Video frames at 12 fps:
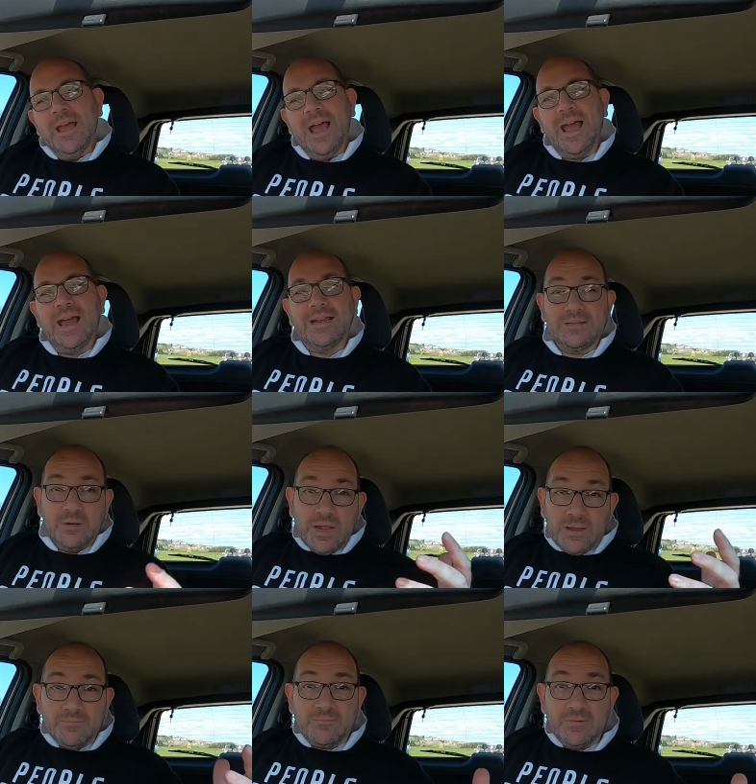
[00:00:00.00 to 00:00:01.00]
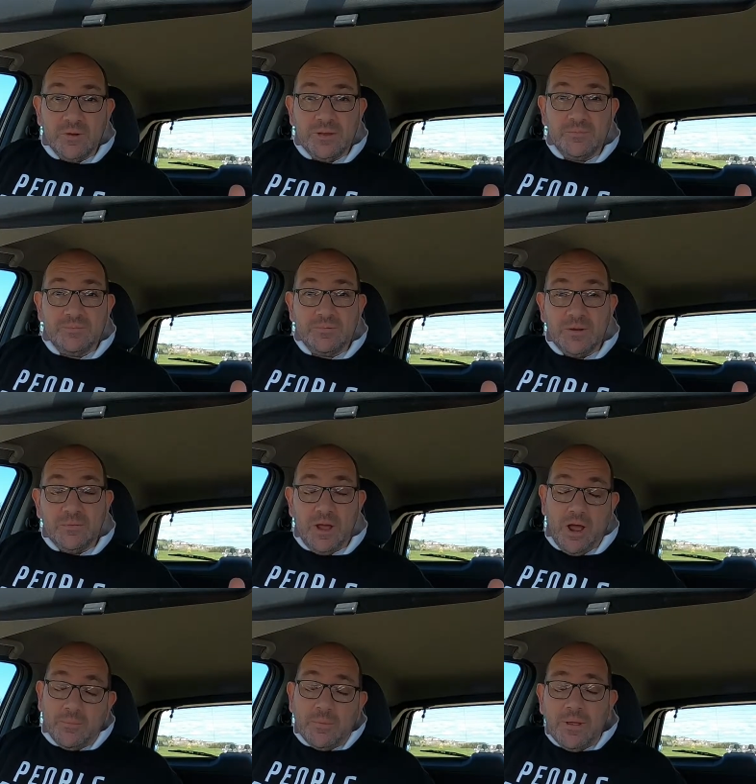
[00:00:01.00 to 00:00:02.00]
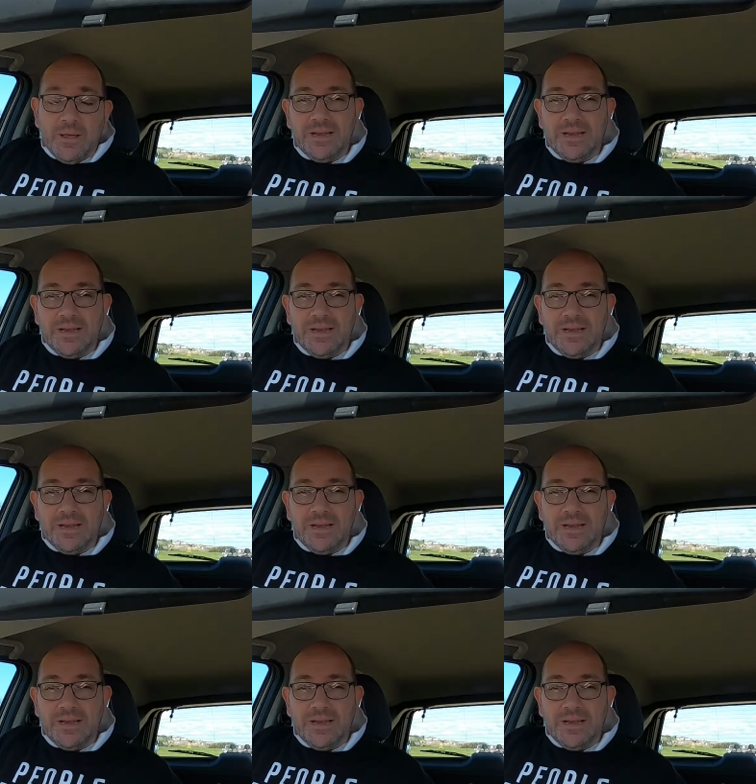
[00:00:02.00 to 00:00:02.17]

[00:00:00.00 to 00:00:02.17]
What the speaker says: And I'm